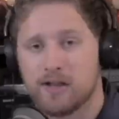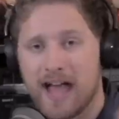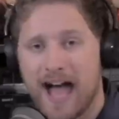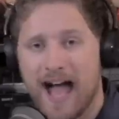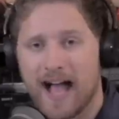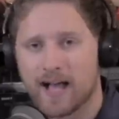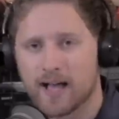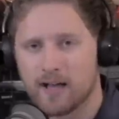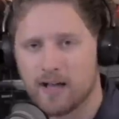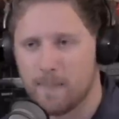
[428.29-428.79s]

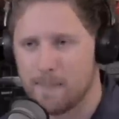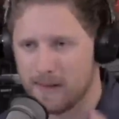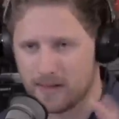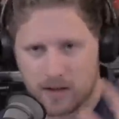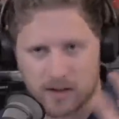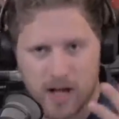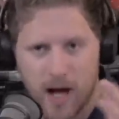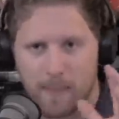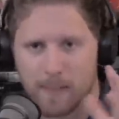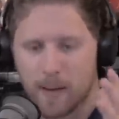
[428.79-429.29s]
Zach. Pick
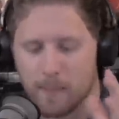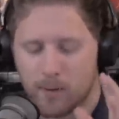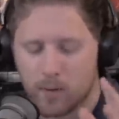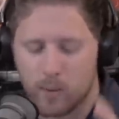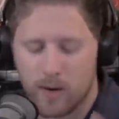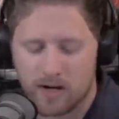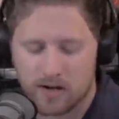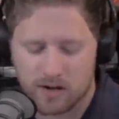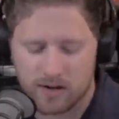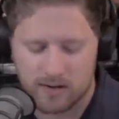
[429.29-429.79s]
the top couple
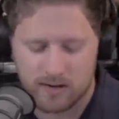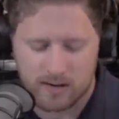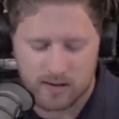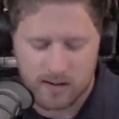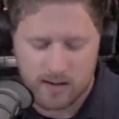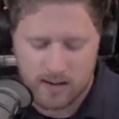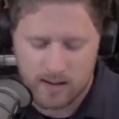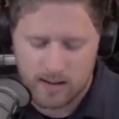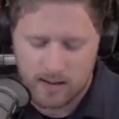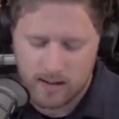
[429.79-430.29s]
questions
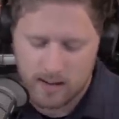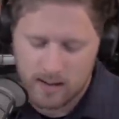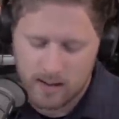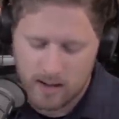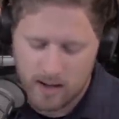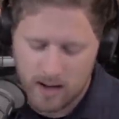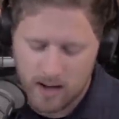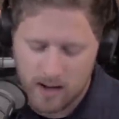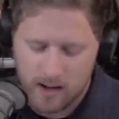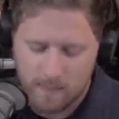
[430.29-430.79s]

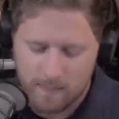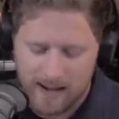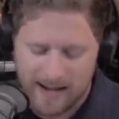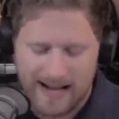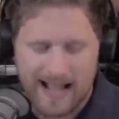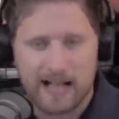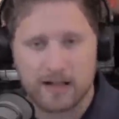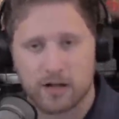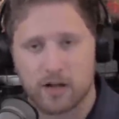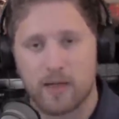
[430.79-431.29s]

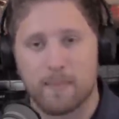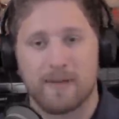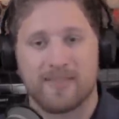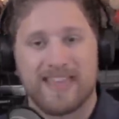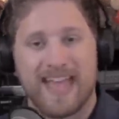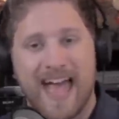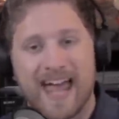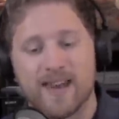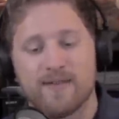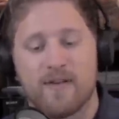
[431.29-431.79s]
and answer them at
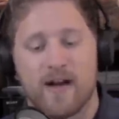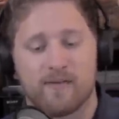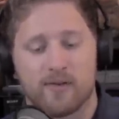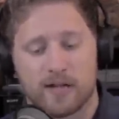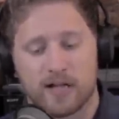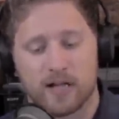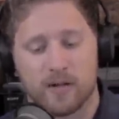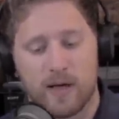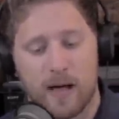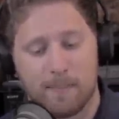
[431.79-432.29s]
the end of every
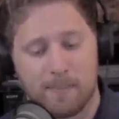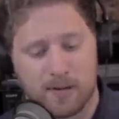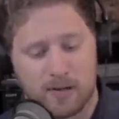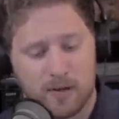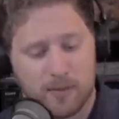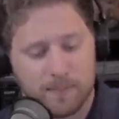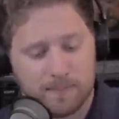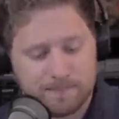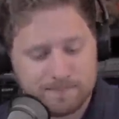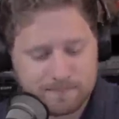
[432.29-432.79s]
single
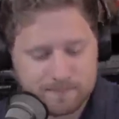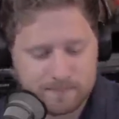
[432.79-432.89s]
episode.